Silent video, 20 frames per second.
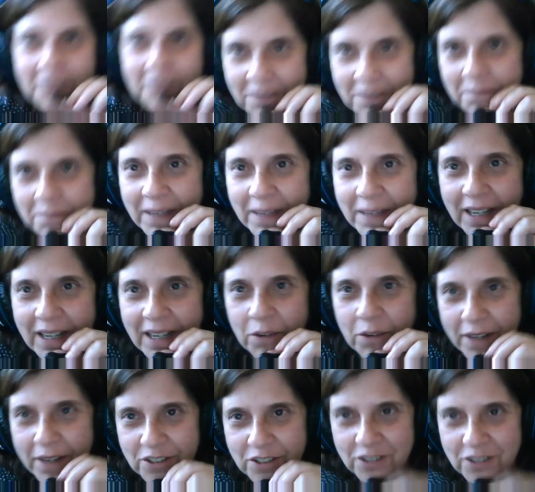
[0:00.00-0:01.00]
make a
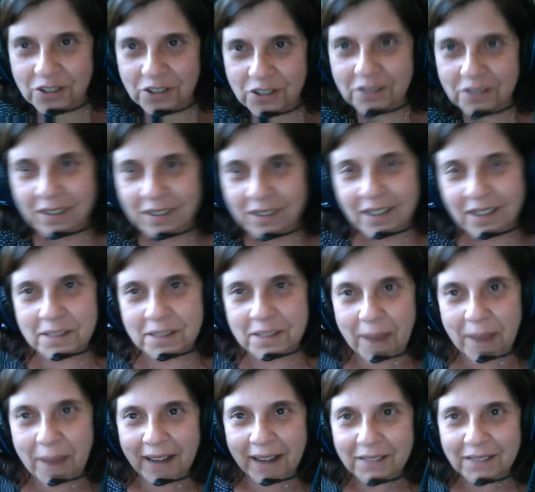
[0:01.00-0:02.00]
question too? It's
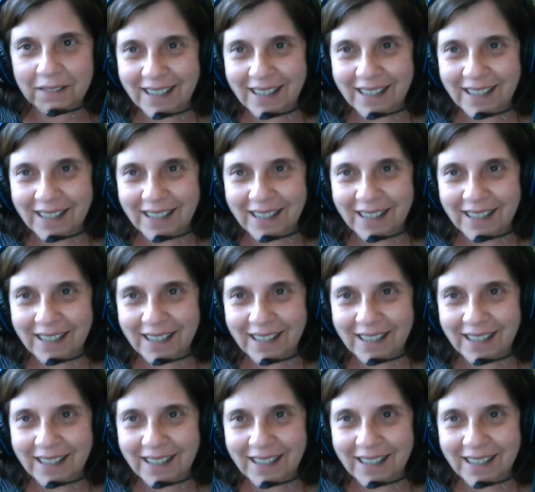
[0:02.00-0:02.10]
mine.